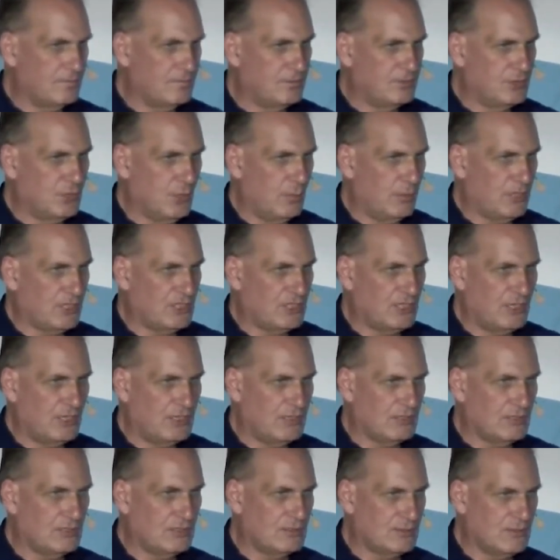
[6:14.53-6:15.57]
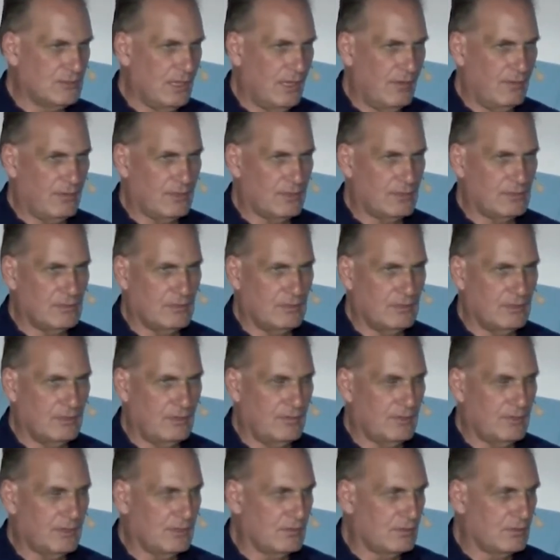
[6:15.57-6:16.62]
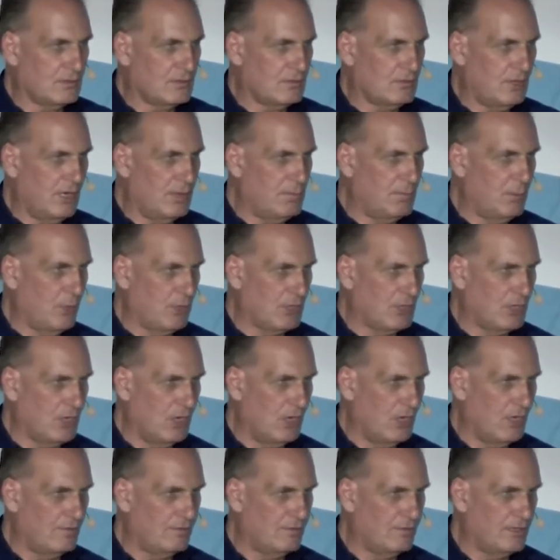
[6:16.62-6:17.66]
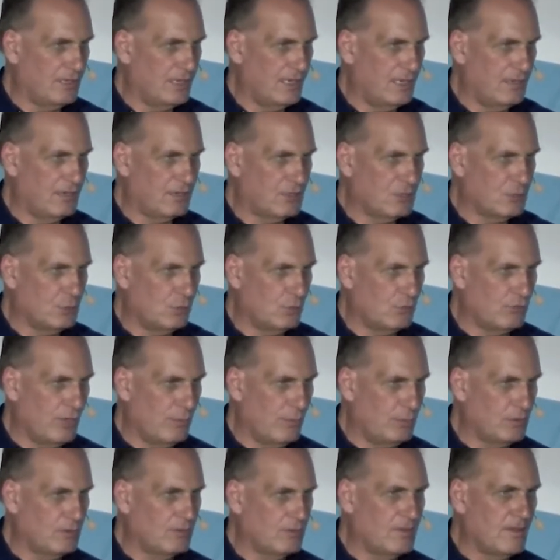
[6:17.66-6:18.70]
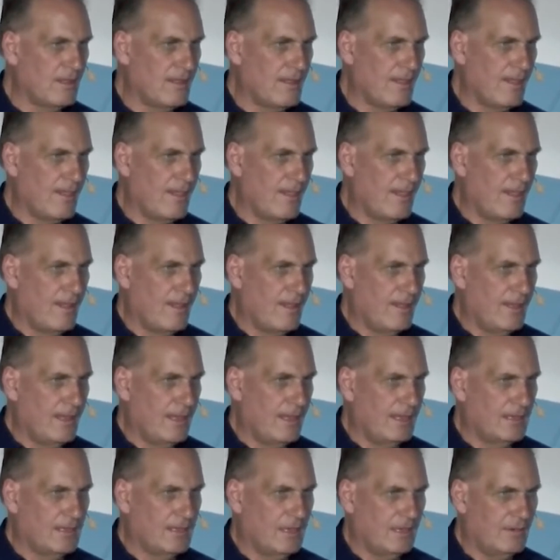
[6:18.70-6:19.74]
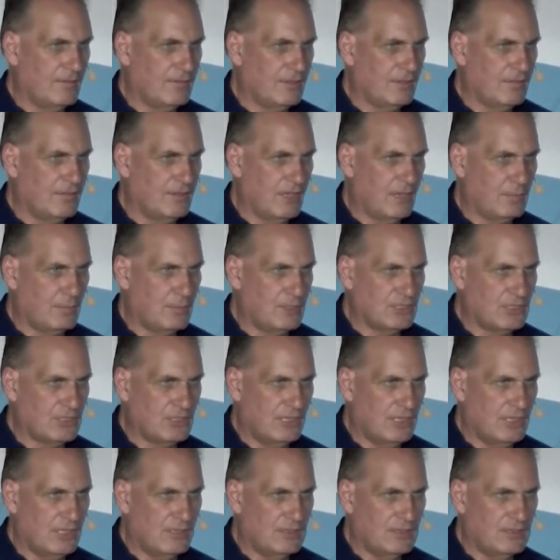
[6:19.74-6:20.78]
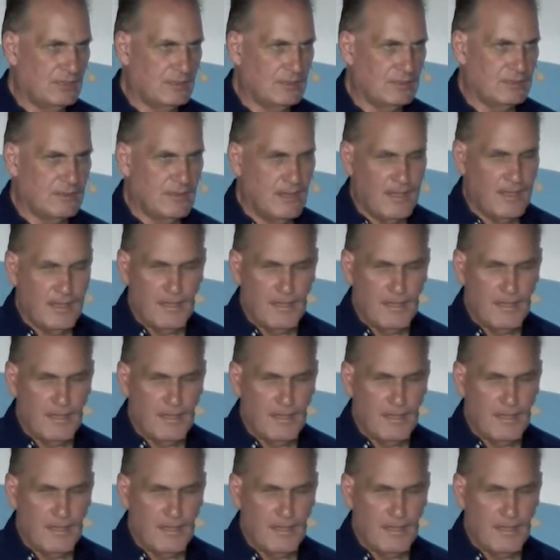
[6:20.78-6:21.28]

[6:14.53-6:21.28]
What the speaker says: shopping centers, having great modern life, and now it's all rubble, and half their families are dead. And